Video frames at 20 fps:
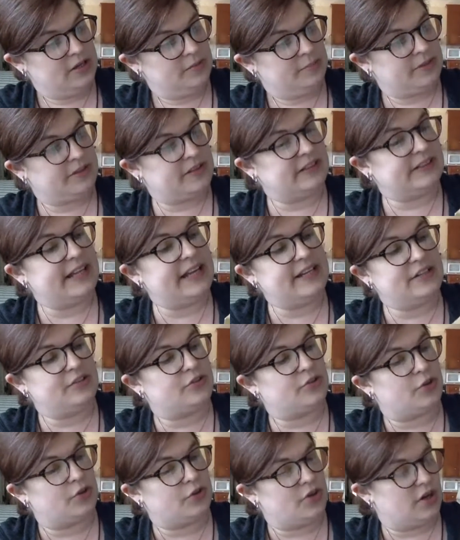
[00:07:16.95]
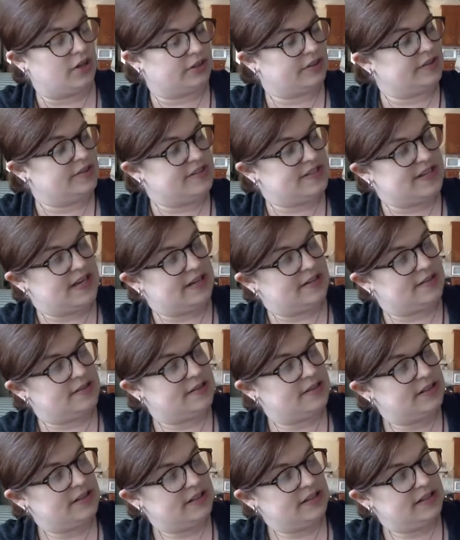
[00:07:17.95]
but the ladies could not consent.
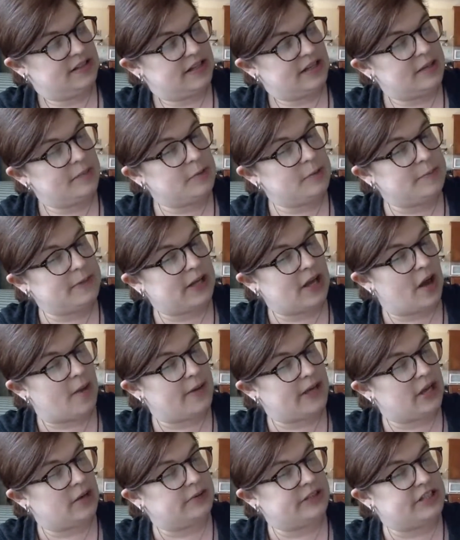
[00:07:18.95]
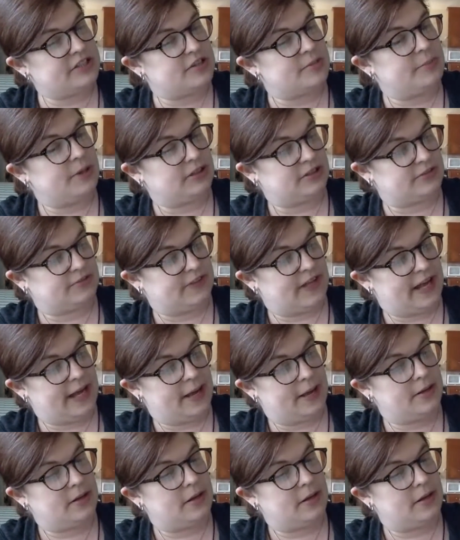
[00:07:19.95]
It would be going only to multiply